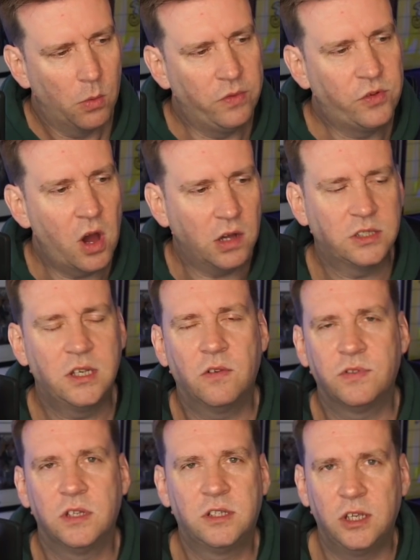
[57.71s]
got ourselves
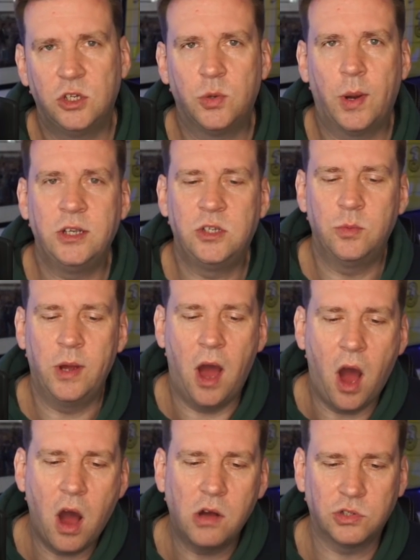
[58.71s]
in a situation where
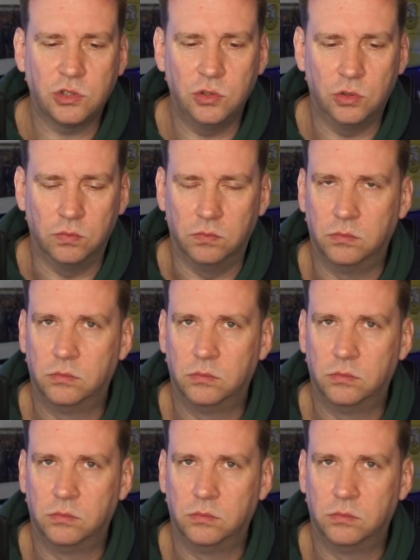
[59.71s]
Arsenal